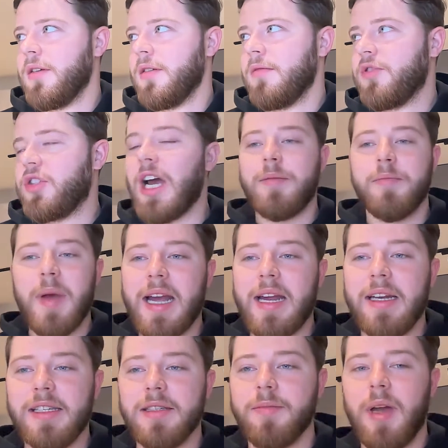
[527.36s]
chat
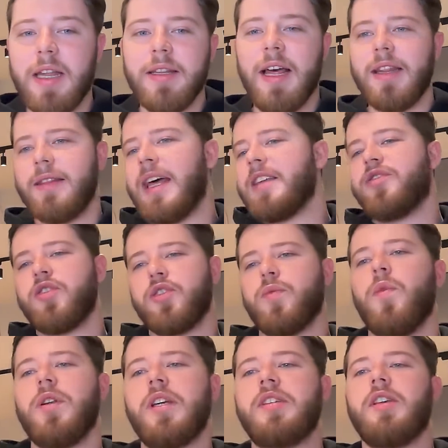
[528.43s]
mechanism. And that's just
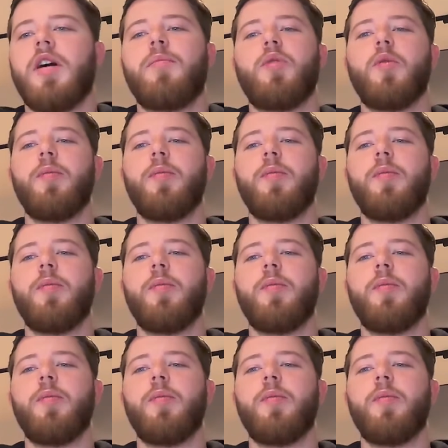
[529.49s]
one example.